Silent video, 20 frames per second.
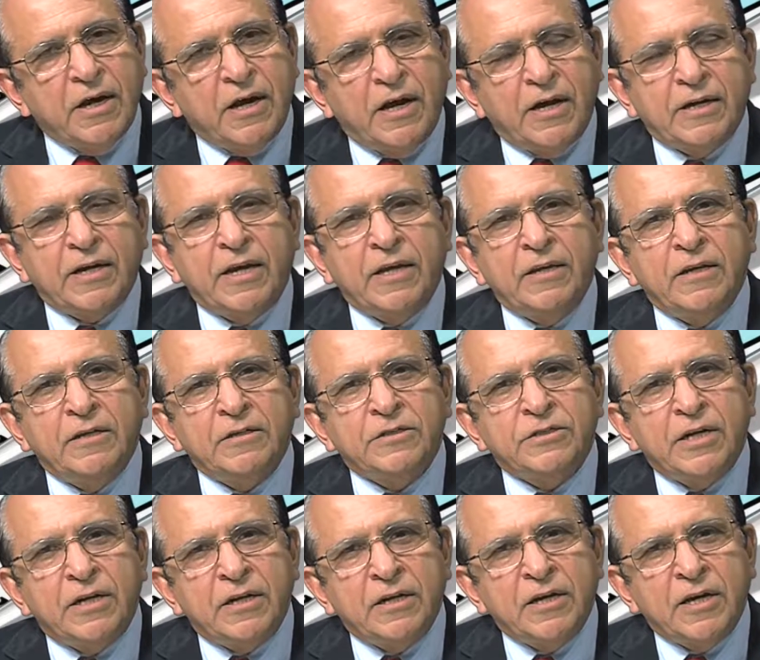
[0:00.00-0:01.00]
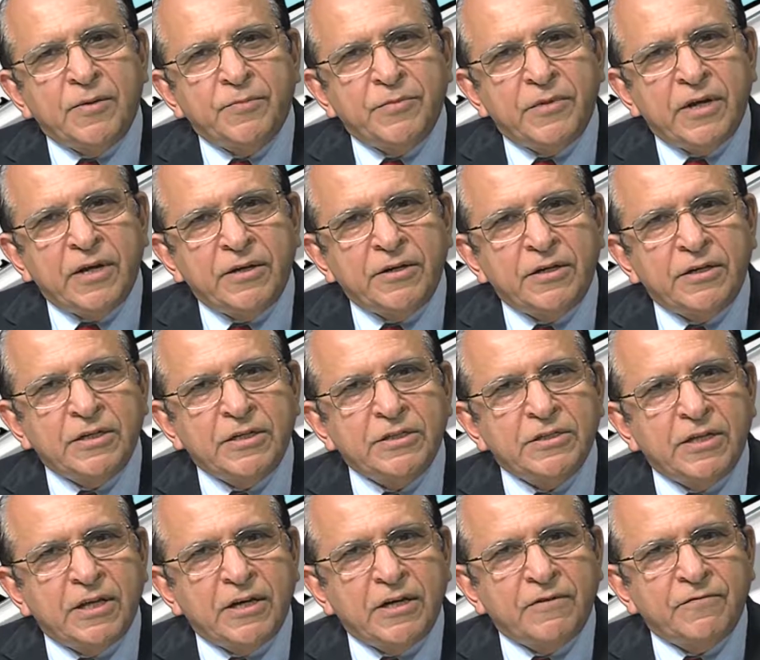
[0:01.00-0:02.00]
Again, in setting up the entities,
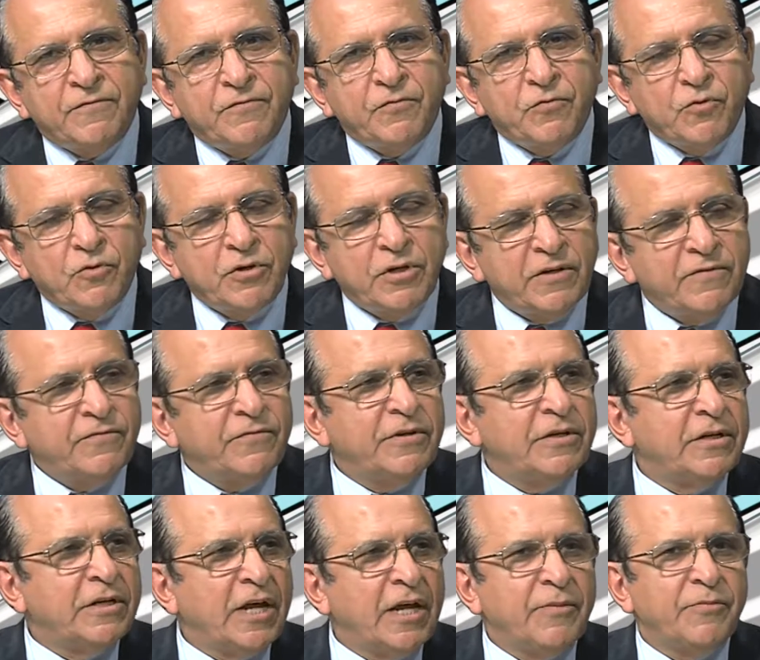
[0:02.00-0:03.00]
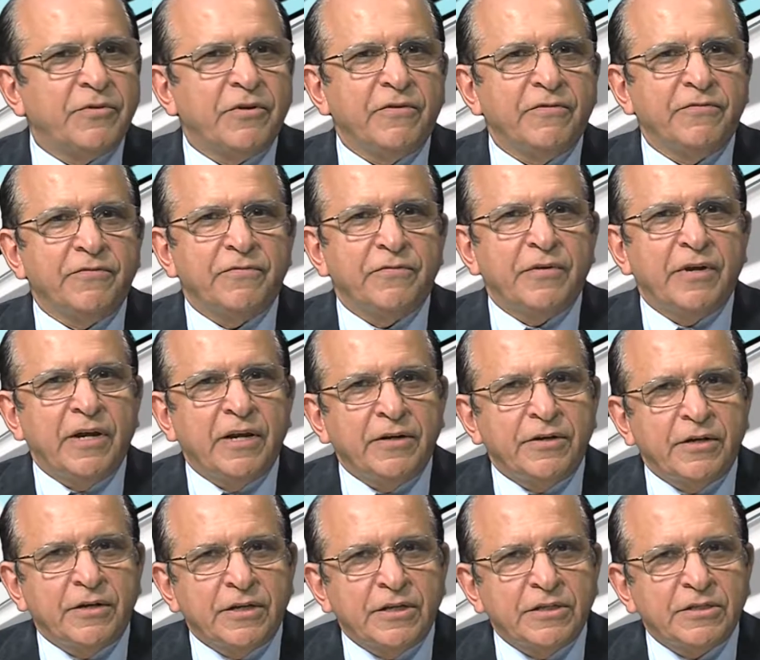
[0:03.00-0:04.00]
there are four different types of
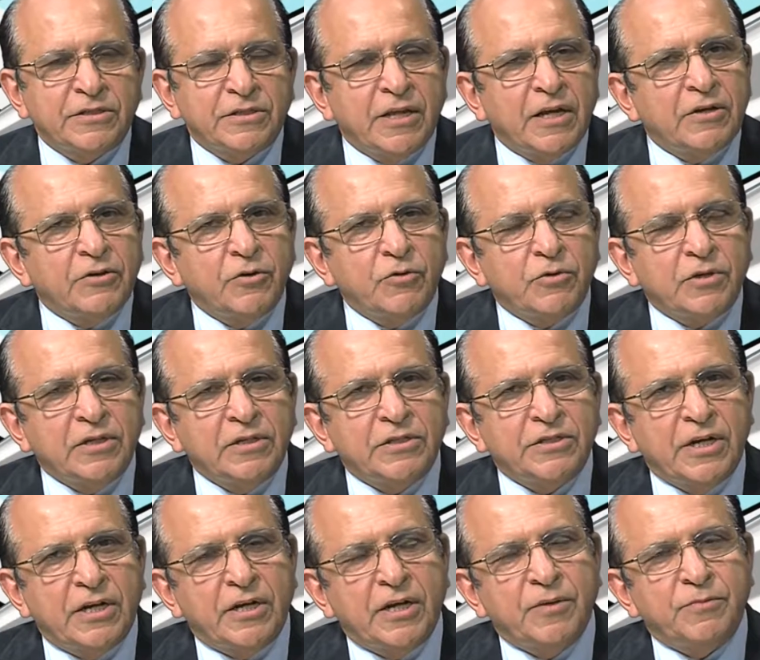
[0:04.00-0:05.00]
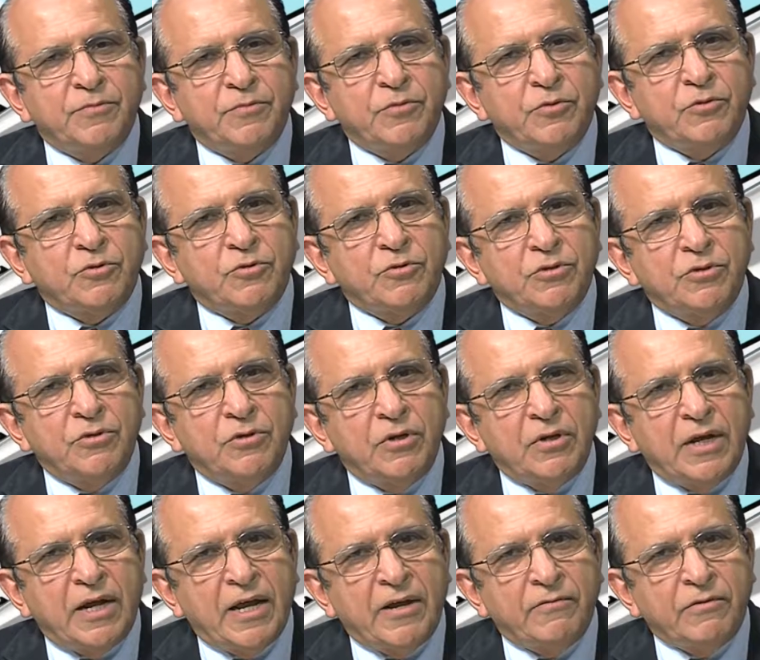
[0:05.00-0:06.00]
entities that you can set up. You could
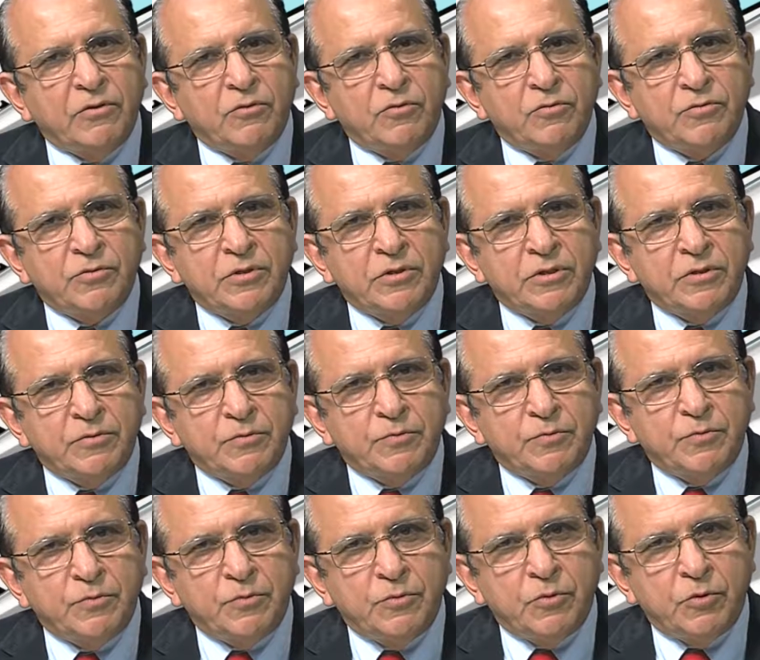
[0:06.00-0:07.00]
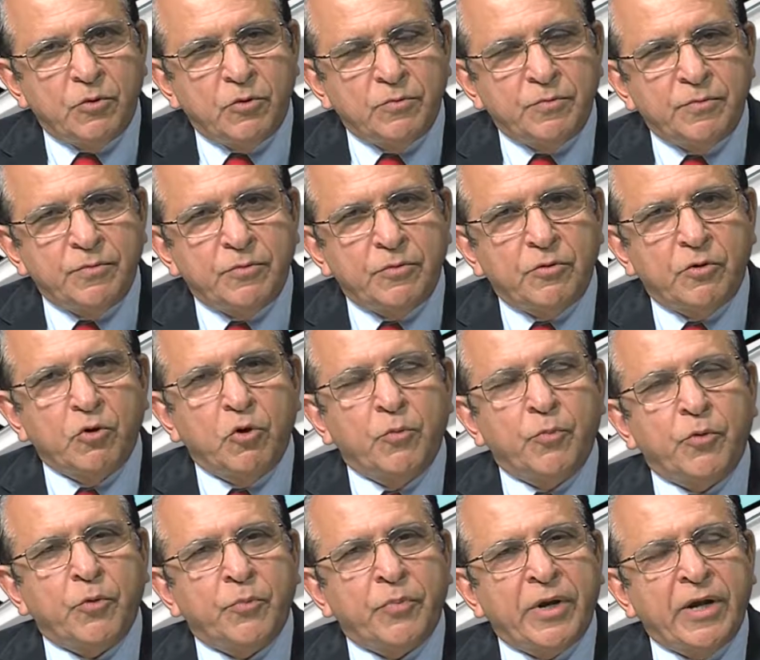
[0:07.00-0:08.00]
have a sole
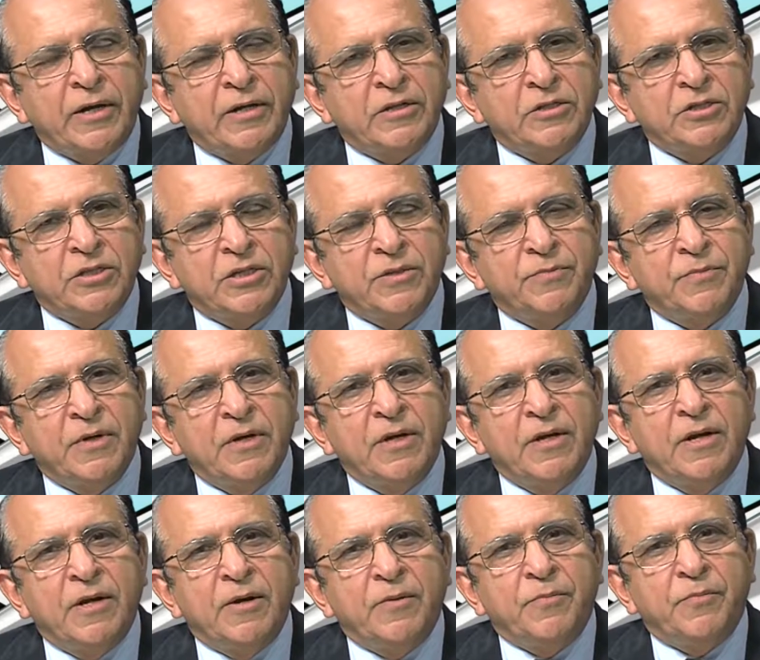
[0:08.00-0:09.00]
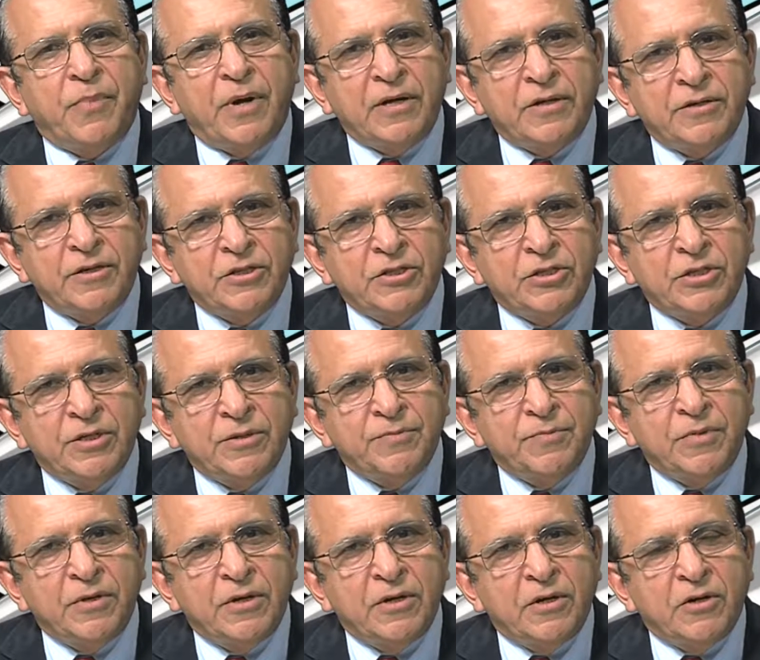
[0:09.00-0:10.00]
proprietorship,
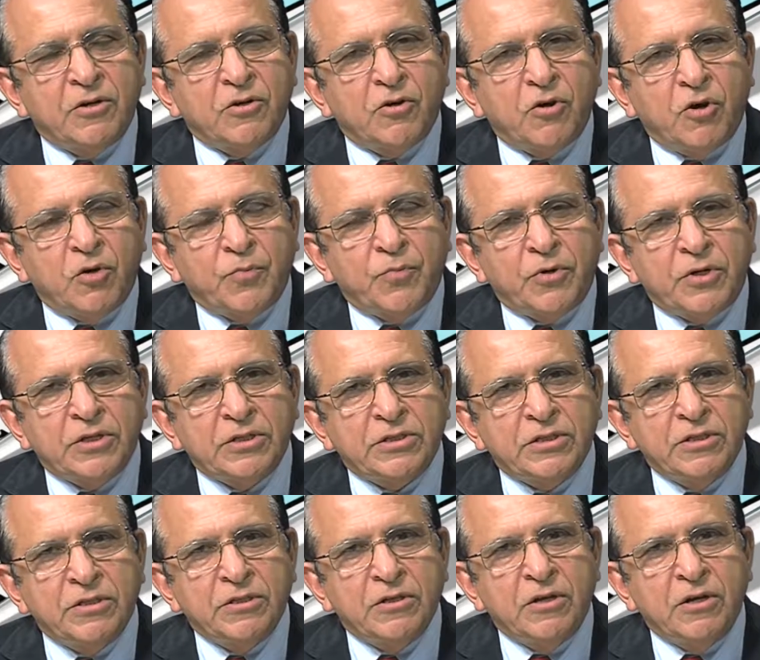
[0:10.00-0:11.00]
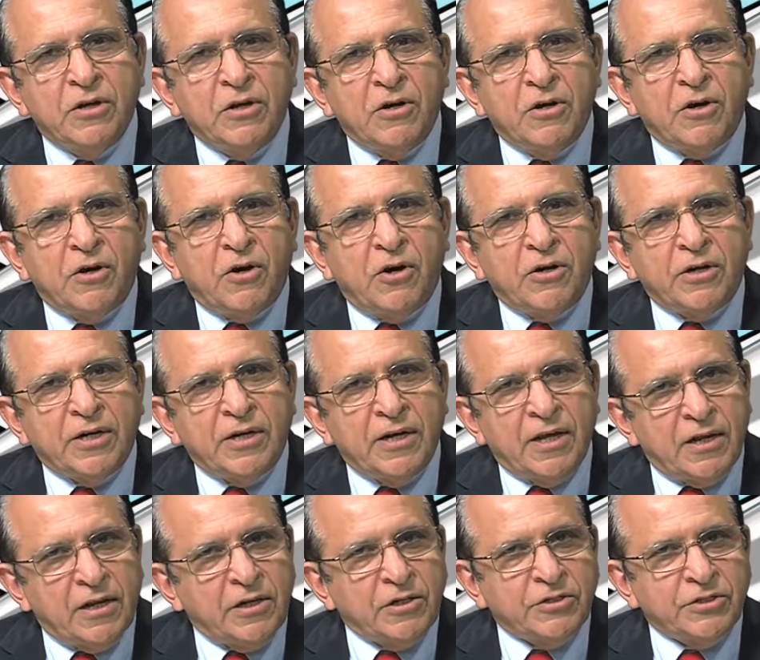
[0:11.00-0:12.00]
partnership, corporation, or an
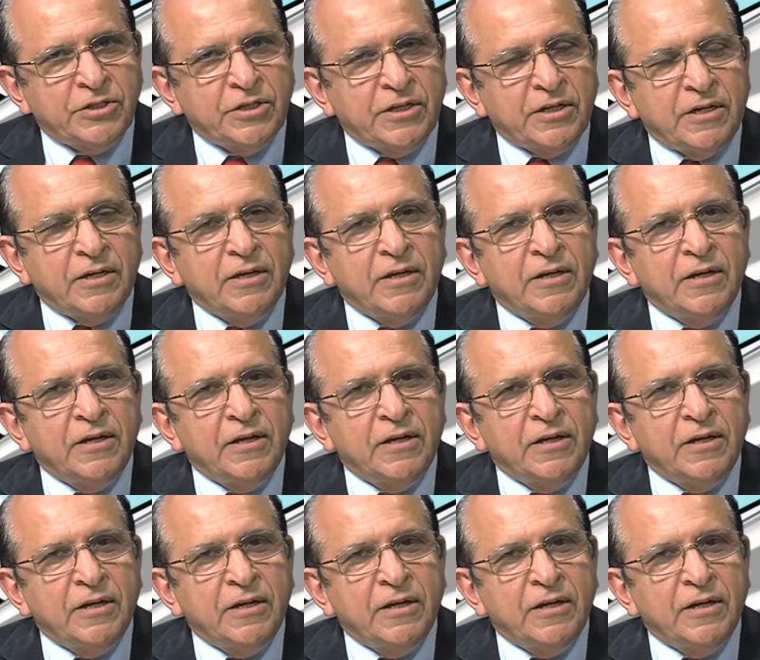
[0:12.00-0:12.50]
LLC.